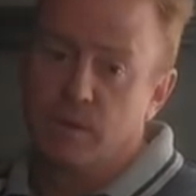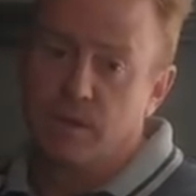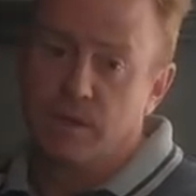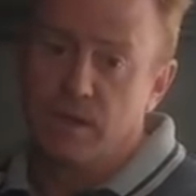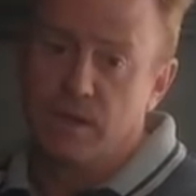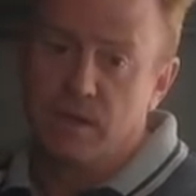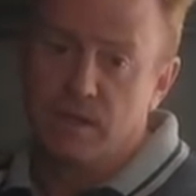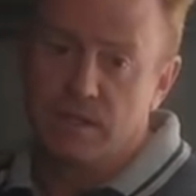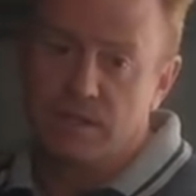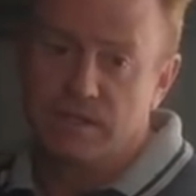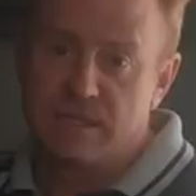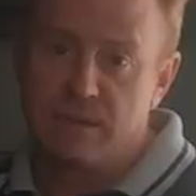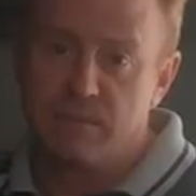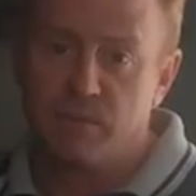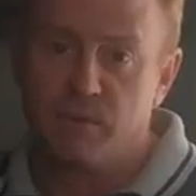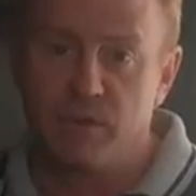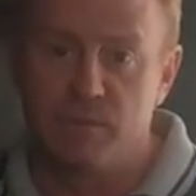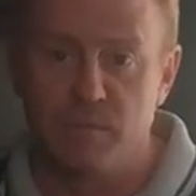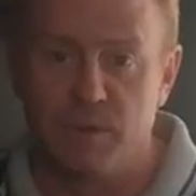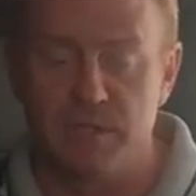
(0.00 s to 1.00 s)
I don't
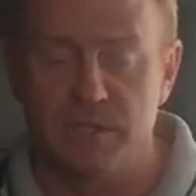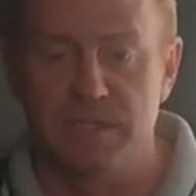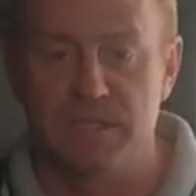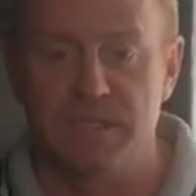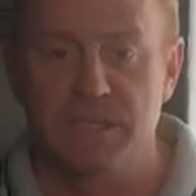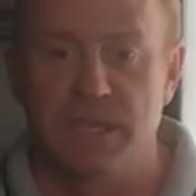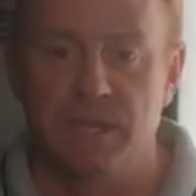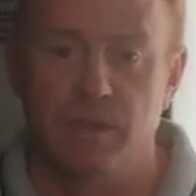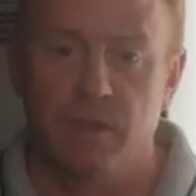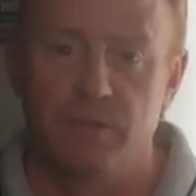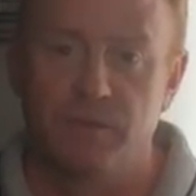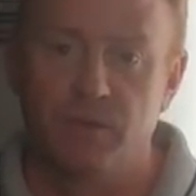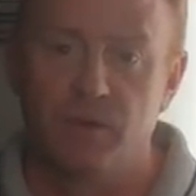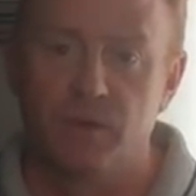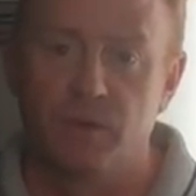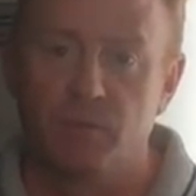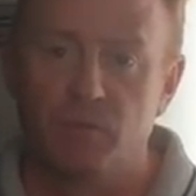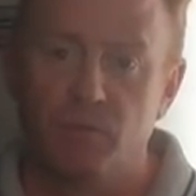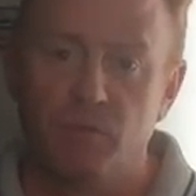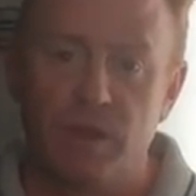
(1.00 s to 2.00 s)
assemble them on set. I've
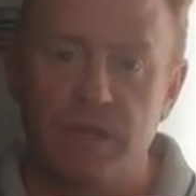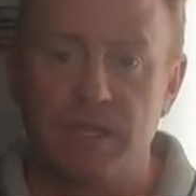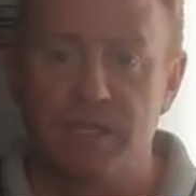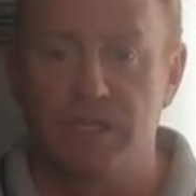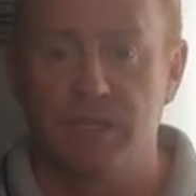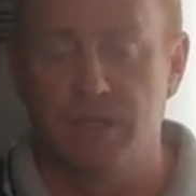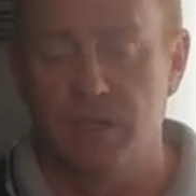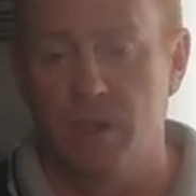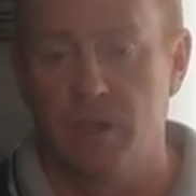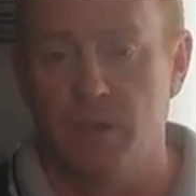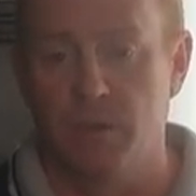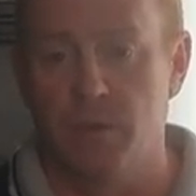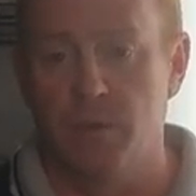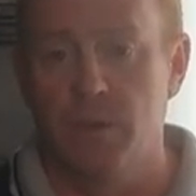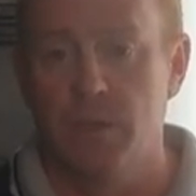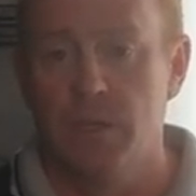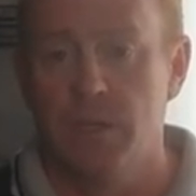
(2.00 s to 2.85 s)
got them ready to go.